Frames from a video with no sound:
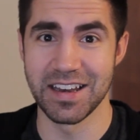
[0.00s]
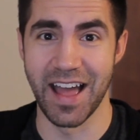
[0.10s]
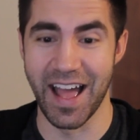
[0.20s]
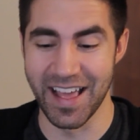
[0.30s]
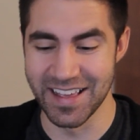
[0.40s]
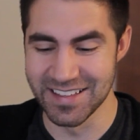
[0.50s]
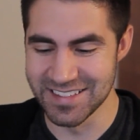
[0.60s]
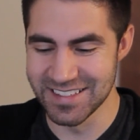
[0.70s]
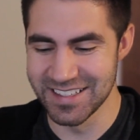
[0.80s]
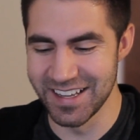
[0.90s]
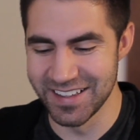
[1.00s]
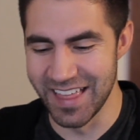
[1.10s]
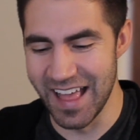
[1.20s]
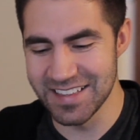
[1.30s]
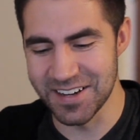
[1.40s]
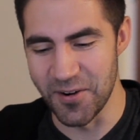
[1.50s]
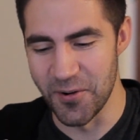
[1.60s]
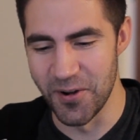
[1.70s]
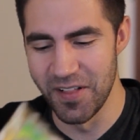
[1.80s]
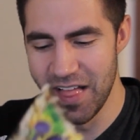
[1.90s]
Nice, dude, that's
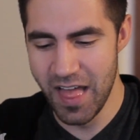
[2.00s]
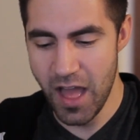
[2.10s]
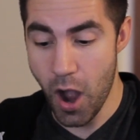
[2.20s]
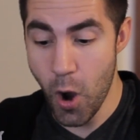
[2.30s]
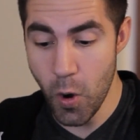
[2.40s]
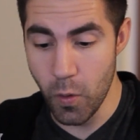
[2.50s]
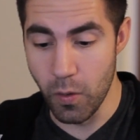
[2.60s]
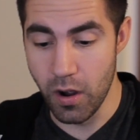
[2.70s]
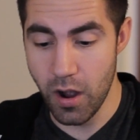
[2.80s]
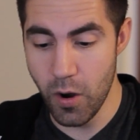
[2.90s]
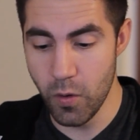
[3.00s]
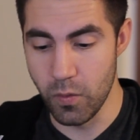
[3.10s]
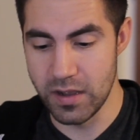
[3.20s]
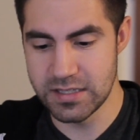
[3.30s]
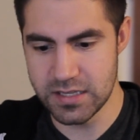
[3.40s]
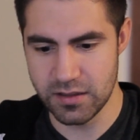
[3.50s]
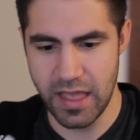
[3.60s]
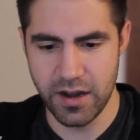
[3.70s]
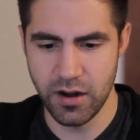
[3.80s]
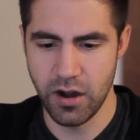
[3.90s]
cool. Oh, oh, is this a
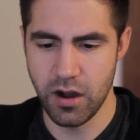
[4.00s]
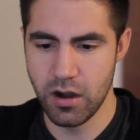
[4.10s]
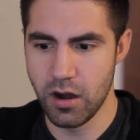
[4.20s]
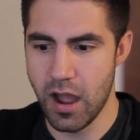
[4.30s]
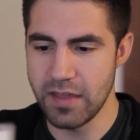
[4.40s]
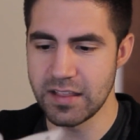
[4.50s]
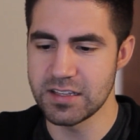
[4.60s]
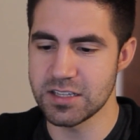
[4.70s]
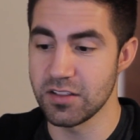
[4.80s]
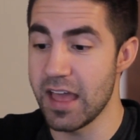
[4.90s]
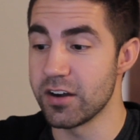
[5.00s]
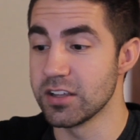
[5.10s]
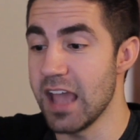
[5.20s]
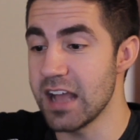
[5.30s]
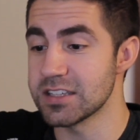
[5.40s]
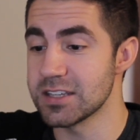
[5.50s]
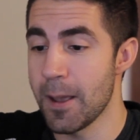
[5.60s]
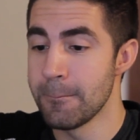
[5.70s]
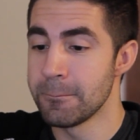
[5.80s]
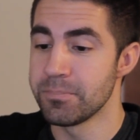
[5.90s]
letter? I think this is a letter, yes.
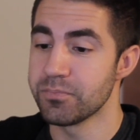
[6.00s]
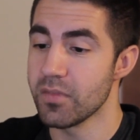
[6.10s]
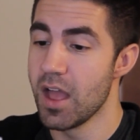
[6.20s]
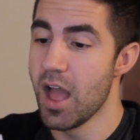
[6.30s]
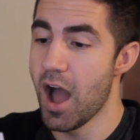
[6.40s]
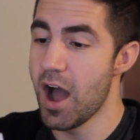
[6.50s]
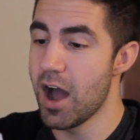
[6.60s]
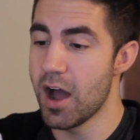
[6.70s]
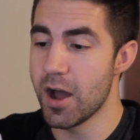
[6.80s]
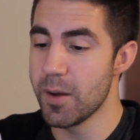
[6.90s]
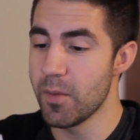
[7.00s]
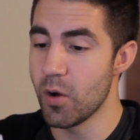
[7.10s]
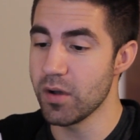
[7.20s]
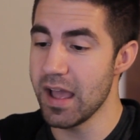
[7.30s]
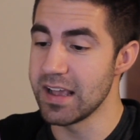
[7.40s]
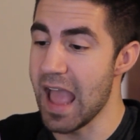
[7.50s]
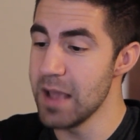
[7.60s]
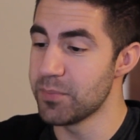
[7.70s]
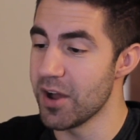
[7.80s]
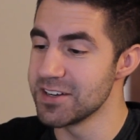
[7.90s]
Um, okay,
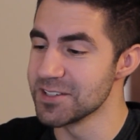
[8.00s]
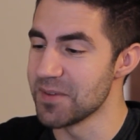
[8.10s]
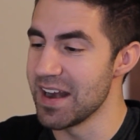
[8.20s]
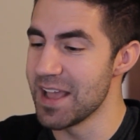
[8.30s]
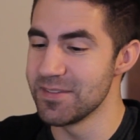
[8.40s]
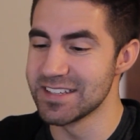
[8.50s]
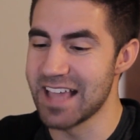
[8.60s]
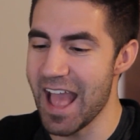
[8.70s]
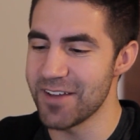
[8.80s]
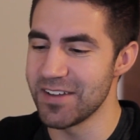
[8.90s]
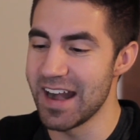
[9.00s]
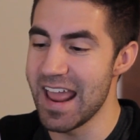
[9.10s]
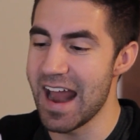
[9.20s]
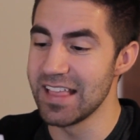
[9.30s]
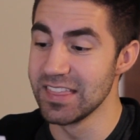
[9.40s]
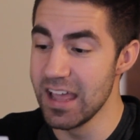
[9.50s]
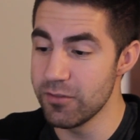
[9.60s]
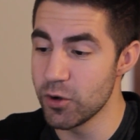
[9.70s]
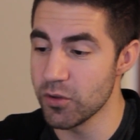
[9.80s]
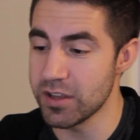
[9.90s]
hey pundits, my name is Gavin and I
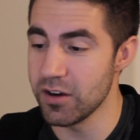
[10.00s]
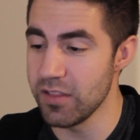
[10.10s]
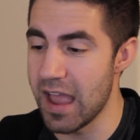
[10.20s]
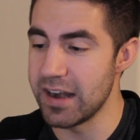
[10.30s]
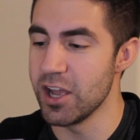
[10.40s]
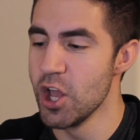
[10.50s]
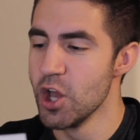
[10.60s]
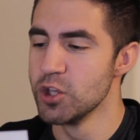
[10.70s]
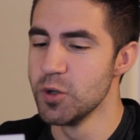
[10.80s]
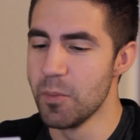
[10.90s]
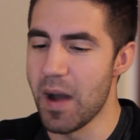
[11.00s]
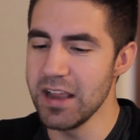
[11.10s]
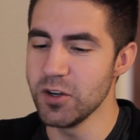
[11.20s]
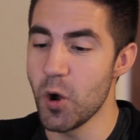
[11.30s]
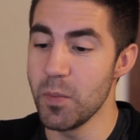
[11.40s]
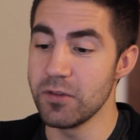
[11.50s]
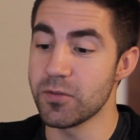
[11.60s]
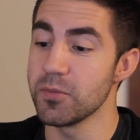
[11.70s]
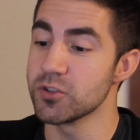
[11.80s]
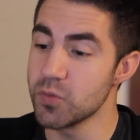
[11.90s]
live in North Carolina. You might know me
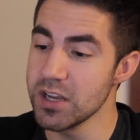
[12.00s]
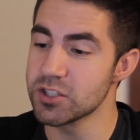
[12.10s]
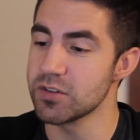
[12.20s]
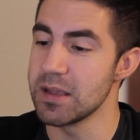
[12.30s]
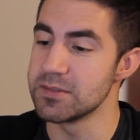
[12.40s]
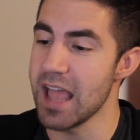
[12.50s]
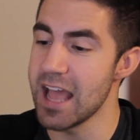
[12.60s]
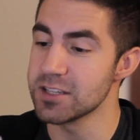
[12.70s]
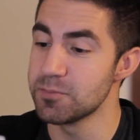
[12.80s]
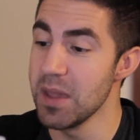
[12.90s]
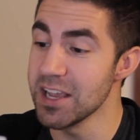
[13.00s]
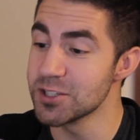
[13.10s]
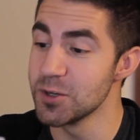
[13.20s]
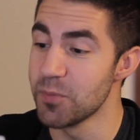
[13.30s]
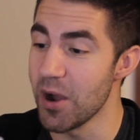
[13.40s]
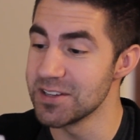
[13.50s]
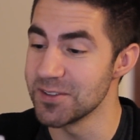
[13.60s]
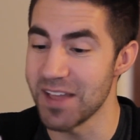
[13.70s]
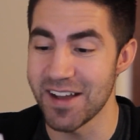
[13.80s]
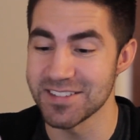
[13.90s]
from your Twitch streams as Pikachu Boy
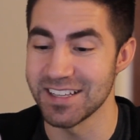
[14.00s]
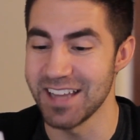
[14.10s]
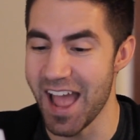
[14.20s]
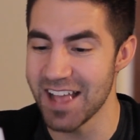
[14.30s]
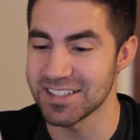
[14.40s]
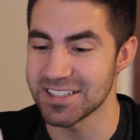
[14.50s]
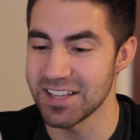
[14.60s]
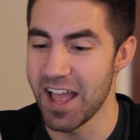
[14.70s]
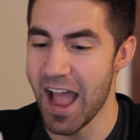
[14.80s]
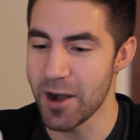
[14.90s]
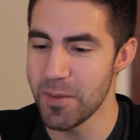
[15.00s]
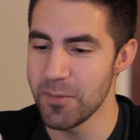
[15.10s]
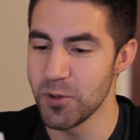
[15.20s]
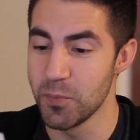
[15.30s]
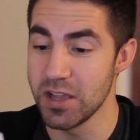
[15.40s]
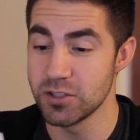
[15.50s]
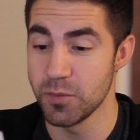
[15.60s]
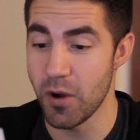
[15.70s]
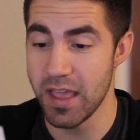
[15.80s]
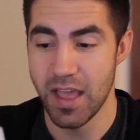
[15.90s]
two thousand, yes! I remember you,
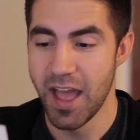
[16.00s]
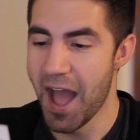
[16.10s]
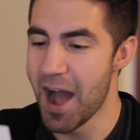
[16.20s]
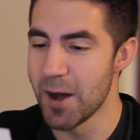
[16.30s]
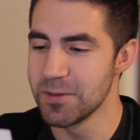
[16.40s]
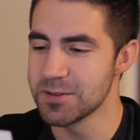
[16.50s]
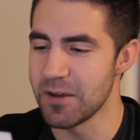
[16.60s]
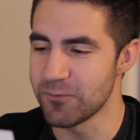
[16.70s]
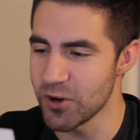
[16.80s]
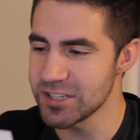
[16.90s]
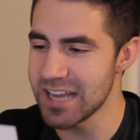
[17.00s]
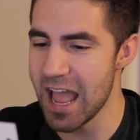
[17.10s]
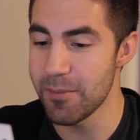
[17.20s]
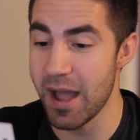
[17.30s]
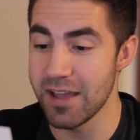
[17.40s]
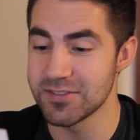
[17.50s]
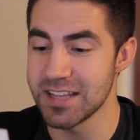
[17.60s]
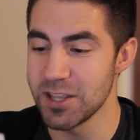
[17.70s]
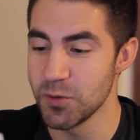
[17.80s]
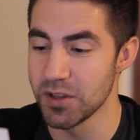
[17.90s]
Pikachu Boy. Um, this is my first time I have
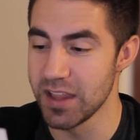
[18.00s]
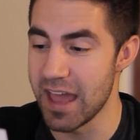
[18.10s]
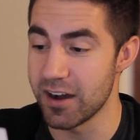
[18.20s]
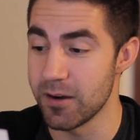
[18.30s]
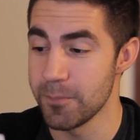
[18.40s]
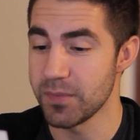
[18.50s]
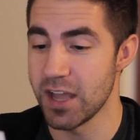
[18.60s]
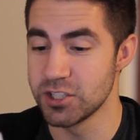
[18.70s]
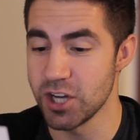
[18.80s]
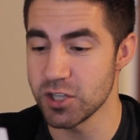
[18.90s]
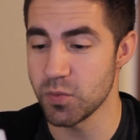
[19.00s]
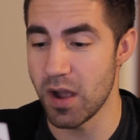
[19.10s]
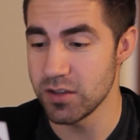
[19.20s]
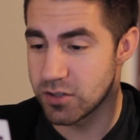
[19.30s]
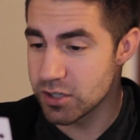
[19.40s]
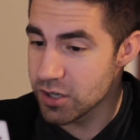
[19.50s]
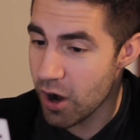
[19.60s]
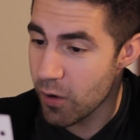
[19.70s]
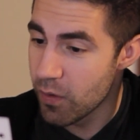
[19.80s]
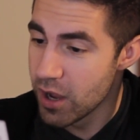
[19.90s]
sent you a letter. I just want you to
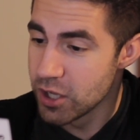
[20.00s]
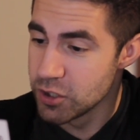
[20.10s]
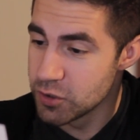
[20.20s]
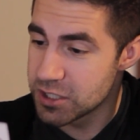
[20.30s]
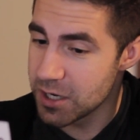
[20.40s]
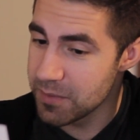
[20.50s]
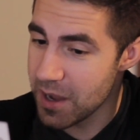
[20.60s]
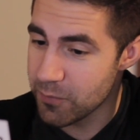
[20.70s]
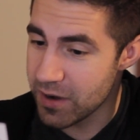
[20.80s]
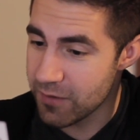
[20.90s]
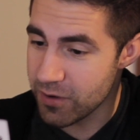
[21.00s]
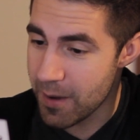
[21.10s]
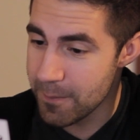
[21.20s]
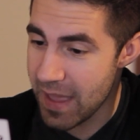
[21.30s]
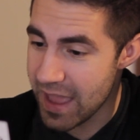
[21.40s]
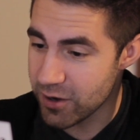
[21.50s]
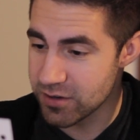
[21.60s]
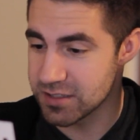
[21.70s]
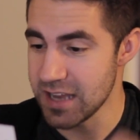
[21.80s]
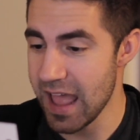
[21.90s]
know you cheer me up whenever I'm mad
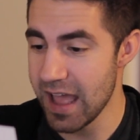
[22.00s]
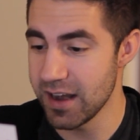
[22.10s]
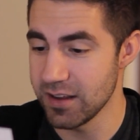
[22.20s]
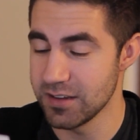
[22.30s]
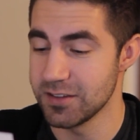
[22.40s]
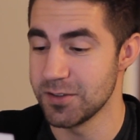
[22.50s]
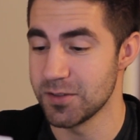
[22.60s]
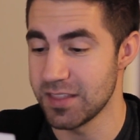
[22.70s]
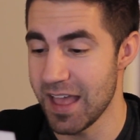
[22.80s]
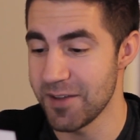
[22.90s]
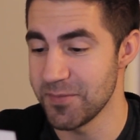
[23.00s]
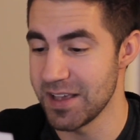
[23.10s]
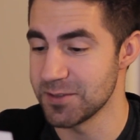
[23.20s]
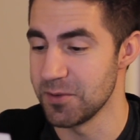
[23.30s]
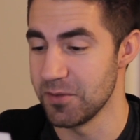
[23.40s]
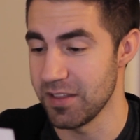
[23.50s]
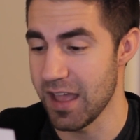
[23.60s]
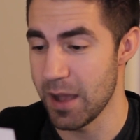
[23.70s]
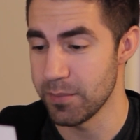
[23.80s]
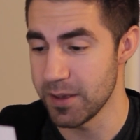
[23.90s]
or sad. Dude, that makes me really
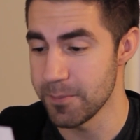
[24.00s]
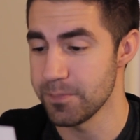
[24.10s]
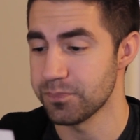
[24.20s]
happy.